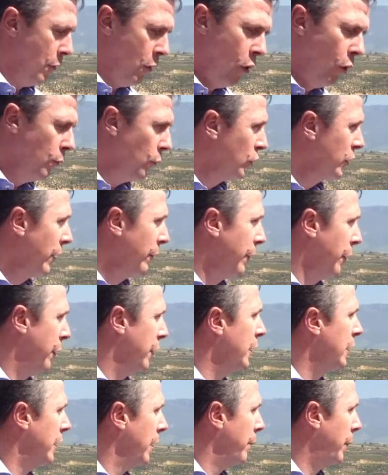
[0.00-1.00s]
almost
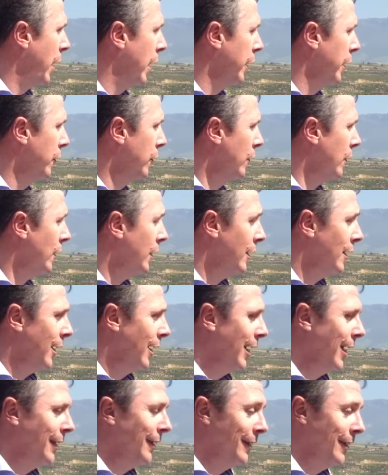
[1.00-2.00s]
everything is Tempranillo,
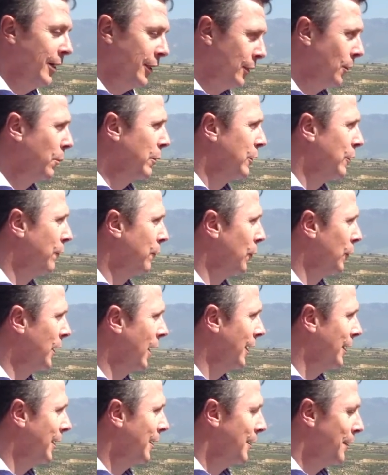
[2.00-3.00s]
and there is a reason for
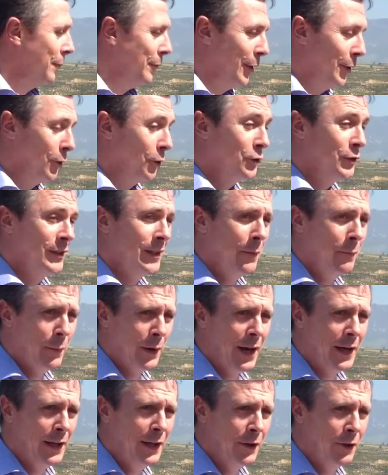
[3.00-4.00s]
that, because
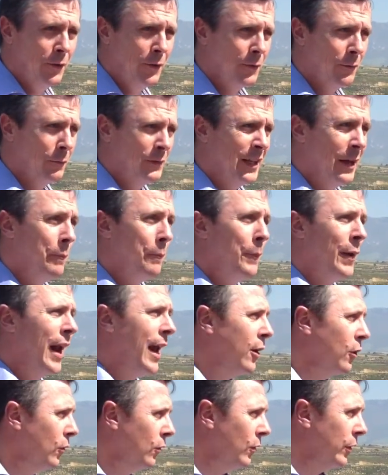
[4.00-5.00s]
Tempranillo,
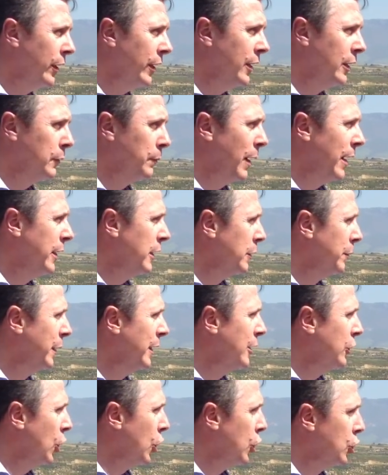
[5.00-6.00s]
temprano in Spanish
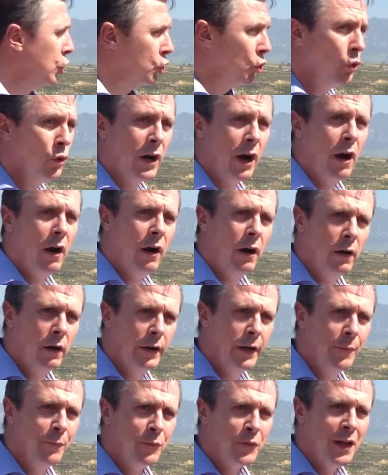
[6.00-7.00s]
means soon,
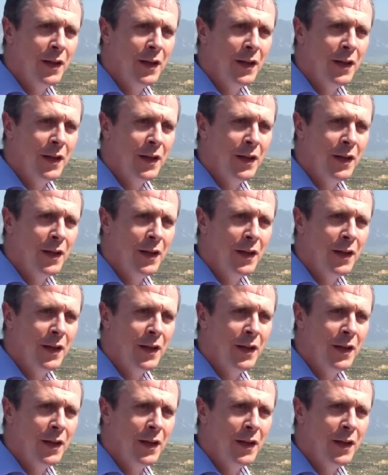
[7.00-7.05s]
early.